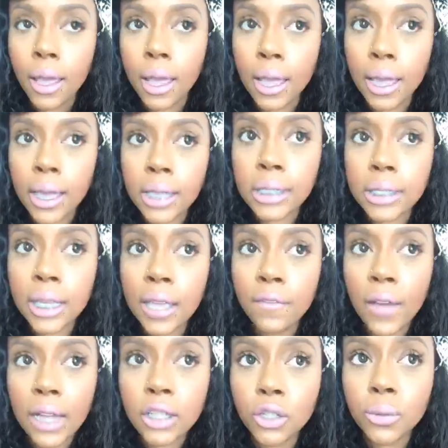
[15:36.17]
And if
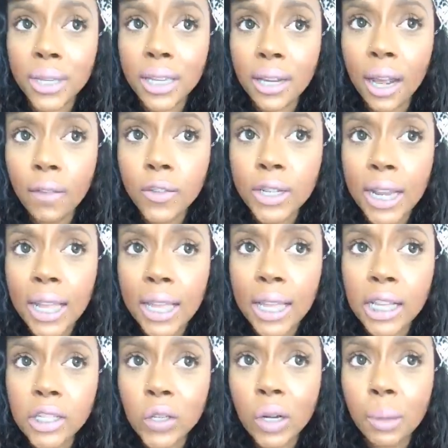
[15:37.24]
I do eat after 8,
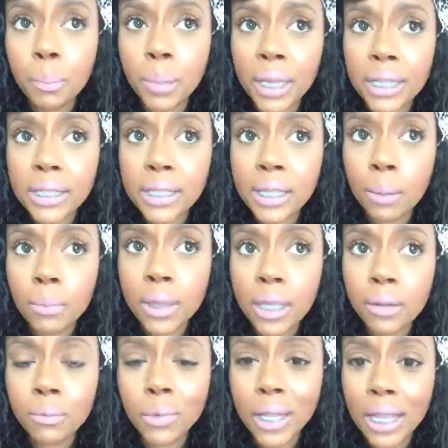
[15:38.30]
it's going to be
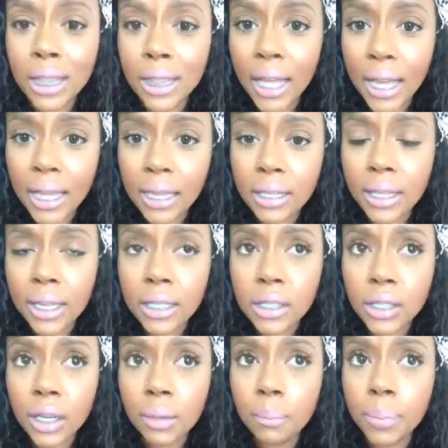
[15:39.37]
something really light. Like it's
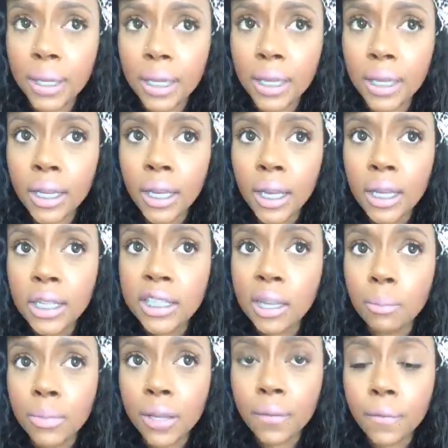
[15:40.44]
going to be
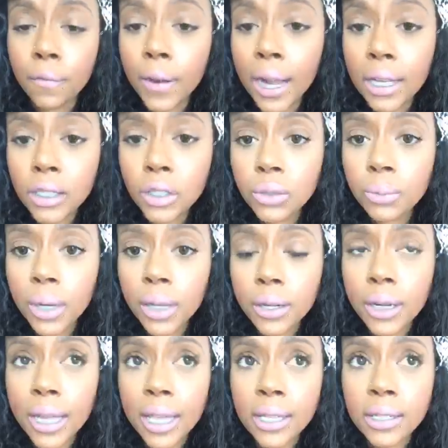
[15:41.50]
something fresh,
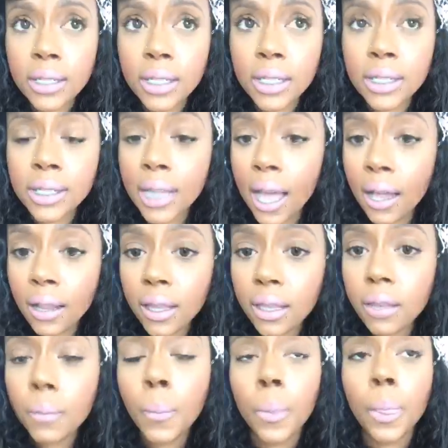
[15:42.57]
whether it's a salad